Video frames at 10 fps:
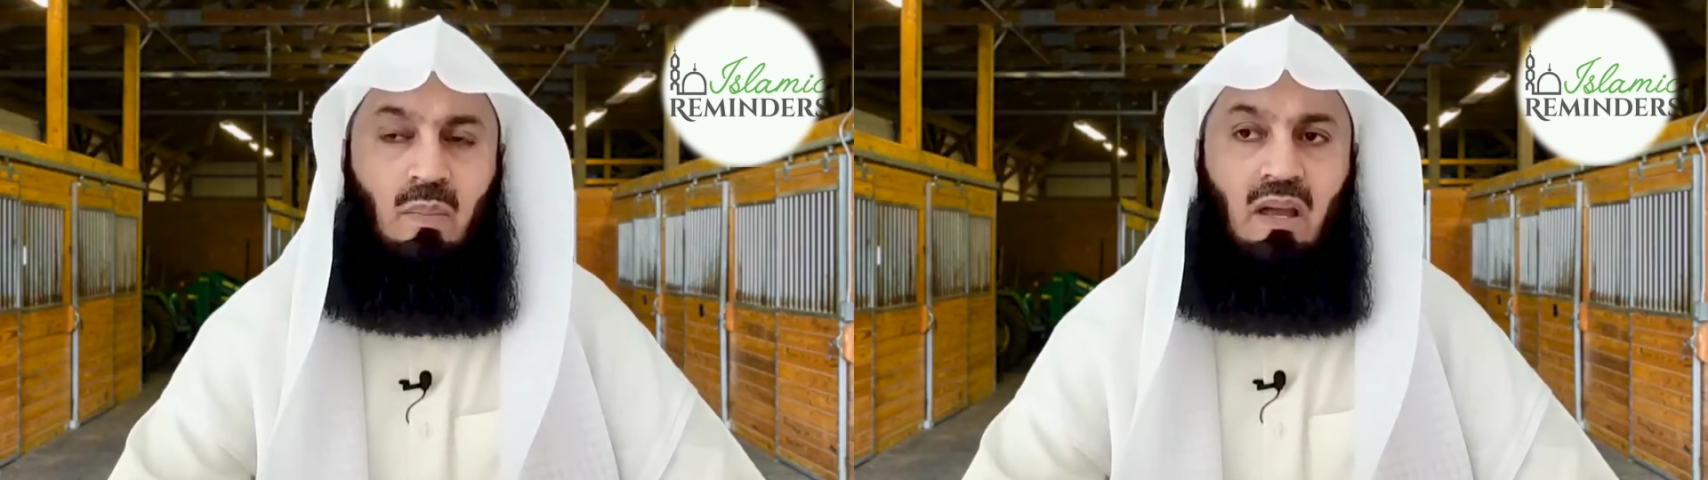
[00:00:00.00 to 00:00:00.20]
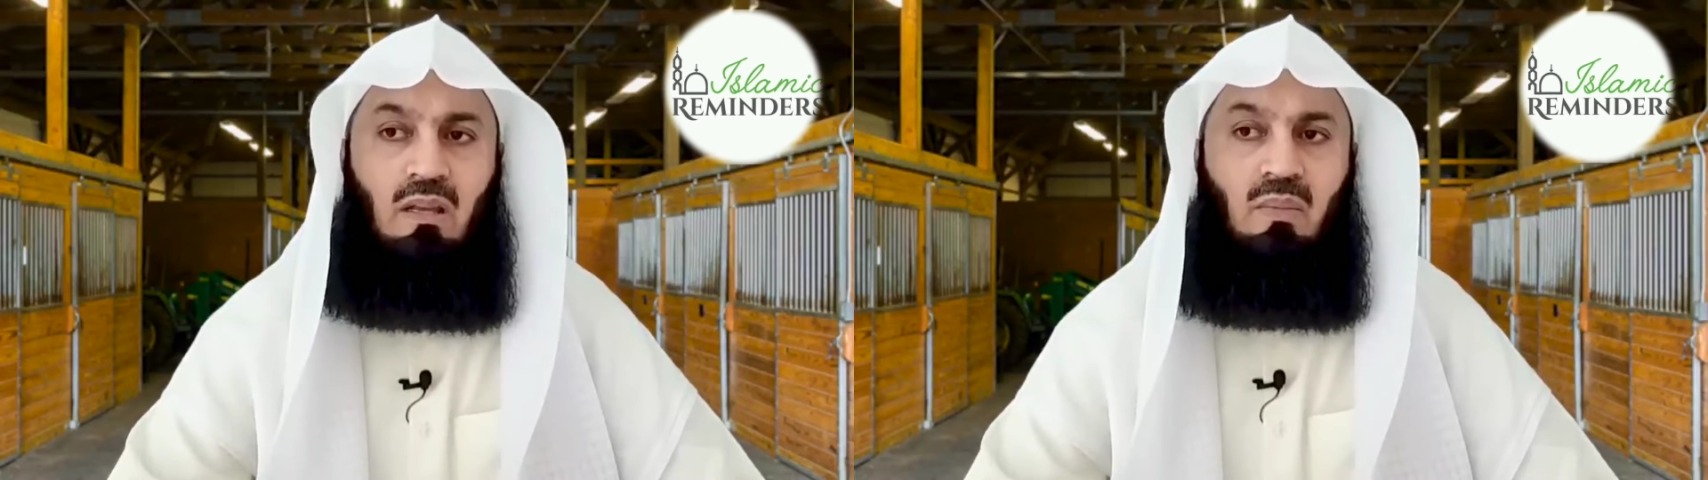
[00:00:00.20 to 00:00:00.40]
The
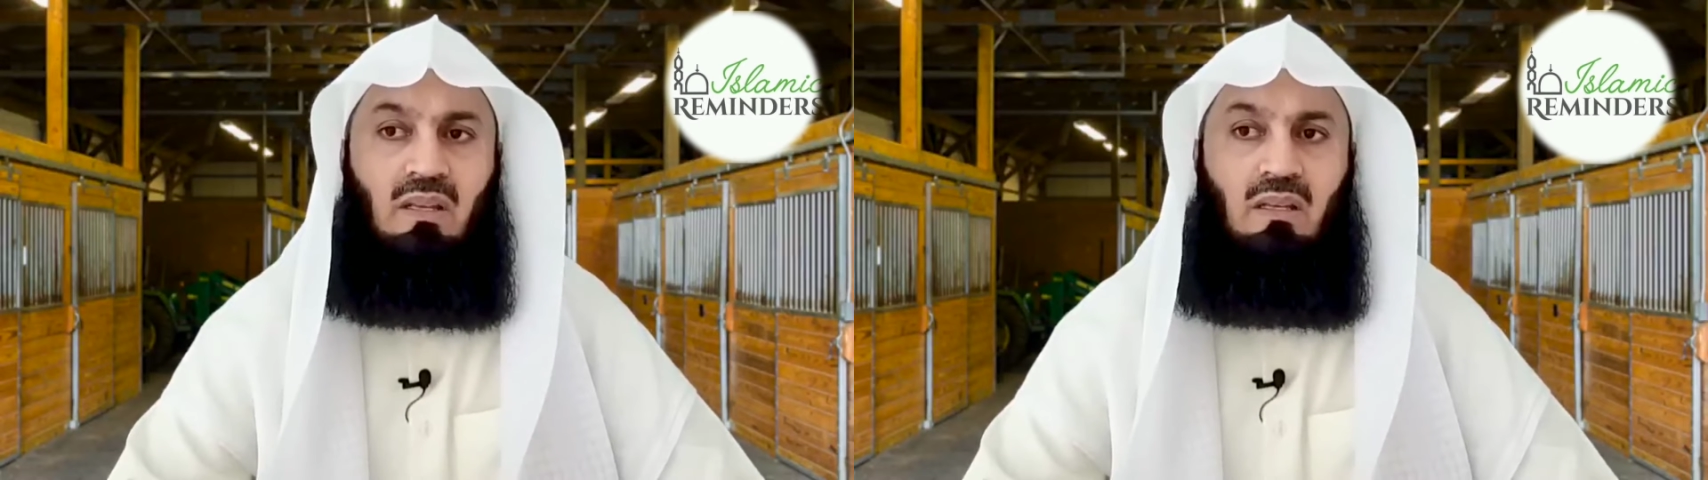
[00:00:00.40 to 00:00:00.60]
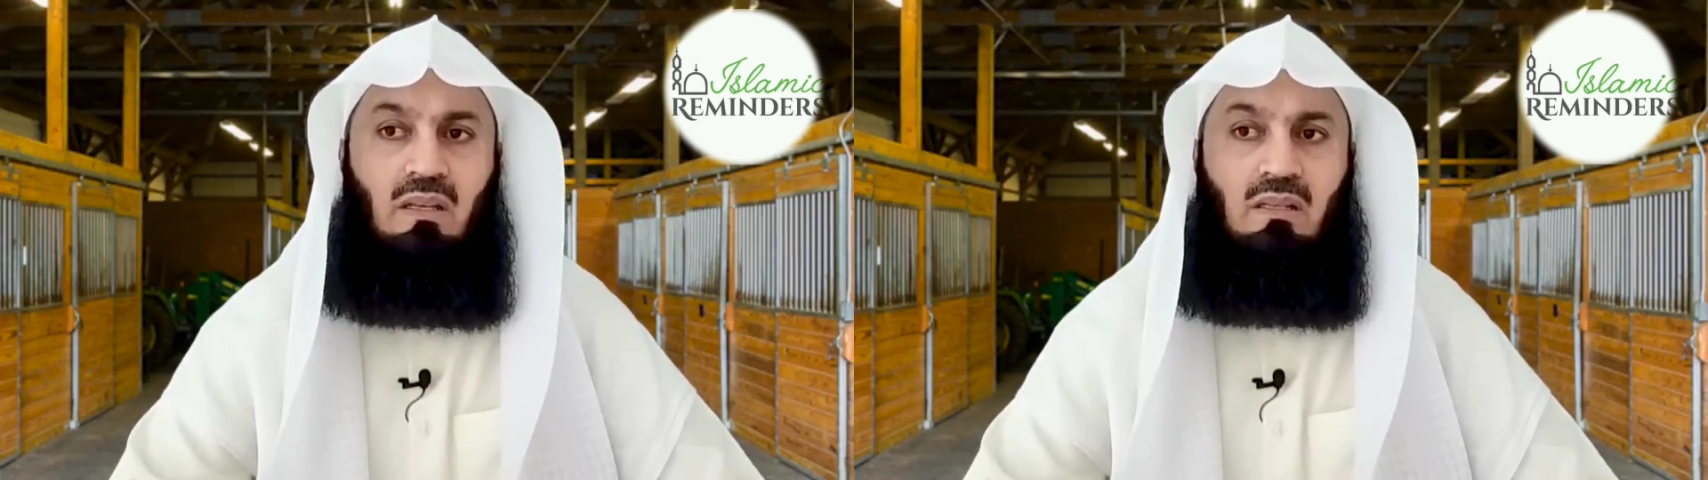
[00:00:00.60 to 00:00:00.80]
man
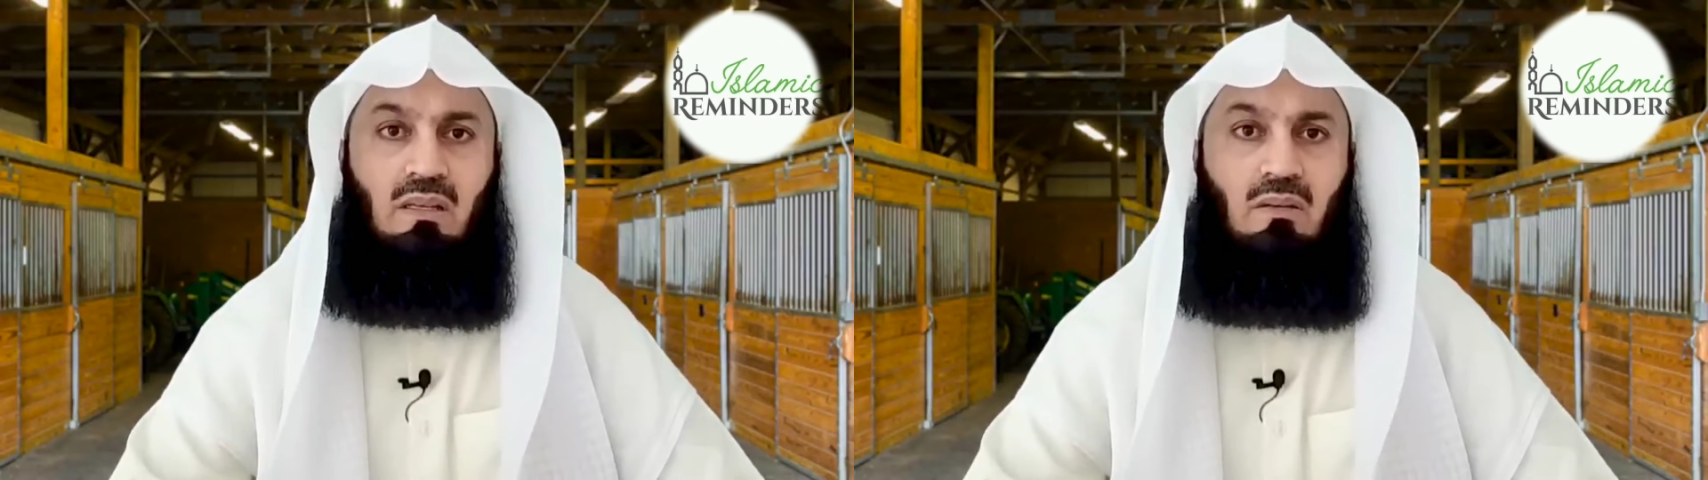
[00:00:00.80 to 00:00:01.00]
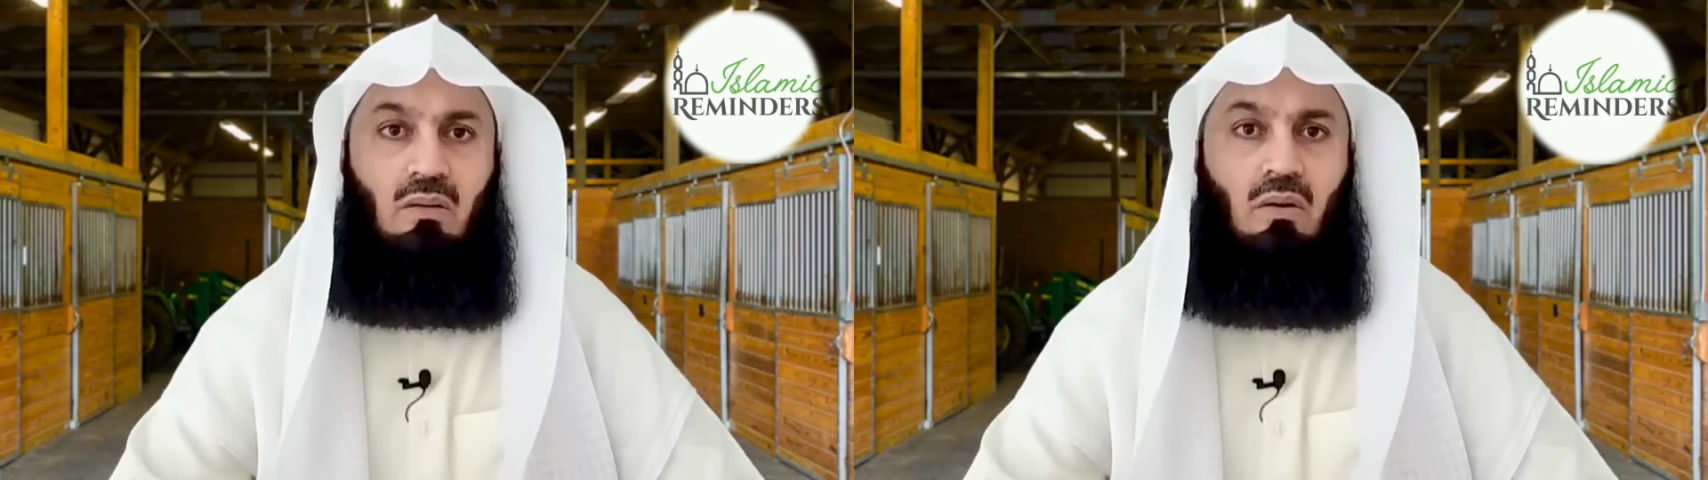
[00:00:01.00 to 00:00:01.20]
immediately said,